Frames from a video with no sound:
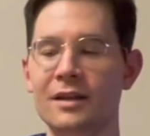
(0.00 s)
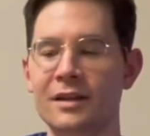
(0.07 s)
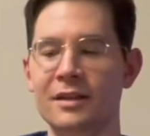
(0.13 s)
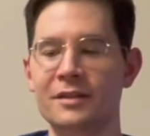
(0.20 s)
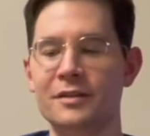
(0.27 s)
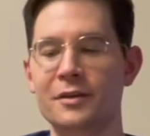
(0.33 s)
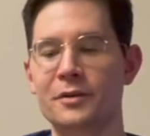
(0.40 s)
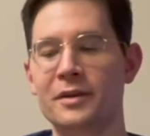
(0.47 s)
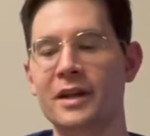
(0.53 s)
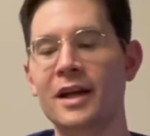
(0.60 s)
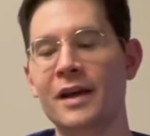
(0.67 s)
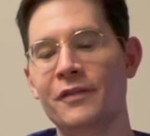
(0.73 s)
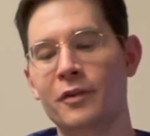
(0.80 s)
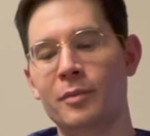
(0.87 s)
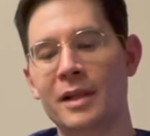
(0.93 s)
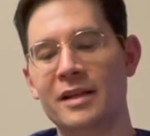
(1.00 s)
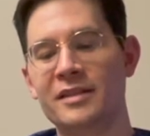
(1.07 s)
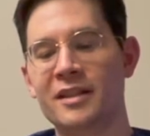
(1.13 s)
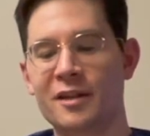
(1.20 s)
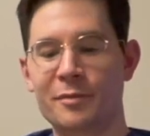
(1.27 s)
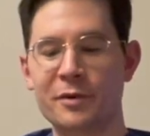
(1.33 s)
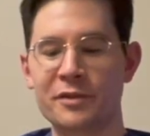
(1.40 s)
So in a
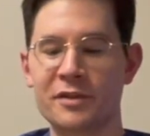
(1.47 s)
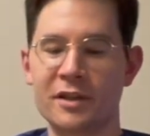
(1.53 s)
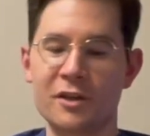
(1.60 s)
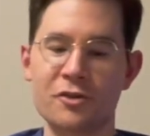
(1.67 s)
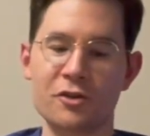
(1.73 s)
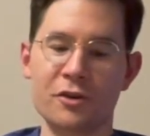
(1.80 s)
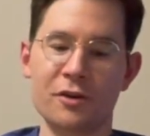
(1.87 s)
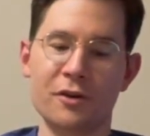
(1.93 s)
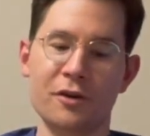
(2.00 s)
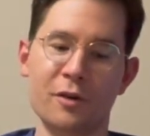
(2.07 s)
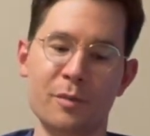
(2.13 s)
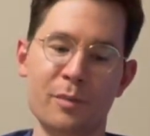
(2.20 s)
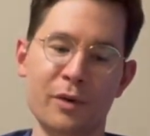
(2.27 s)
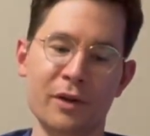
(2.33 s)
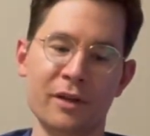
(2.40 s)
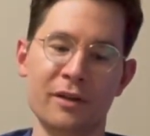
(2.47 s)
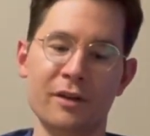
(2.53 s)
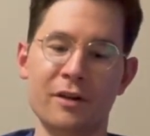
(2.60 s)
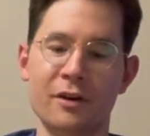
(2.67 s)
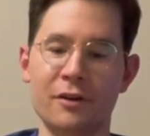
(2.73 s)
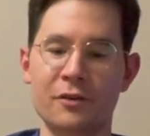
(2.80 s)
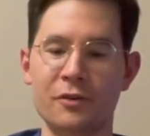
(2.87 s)
kyphoplasty procedure, you're put
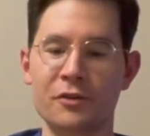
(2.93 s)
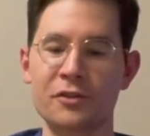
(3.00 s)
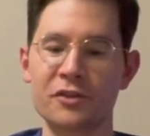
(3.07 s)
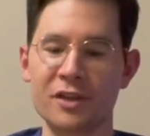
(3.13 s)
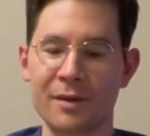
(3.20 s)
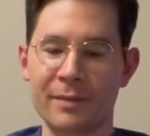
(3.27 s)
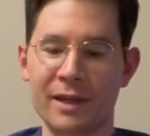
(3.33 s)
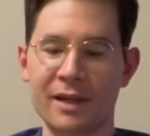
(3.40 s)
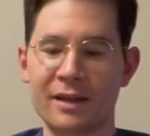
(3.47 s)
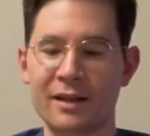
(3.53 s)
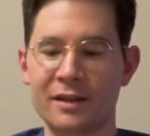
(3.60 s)
on your stomach,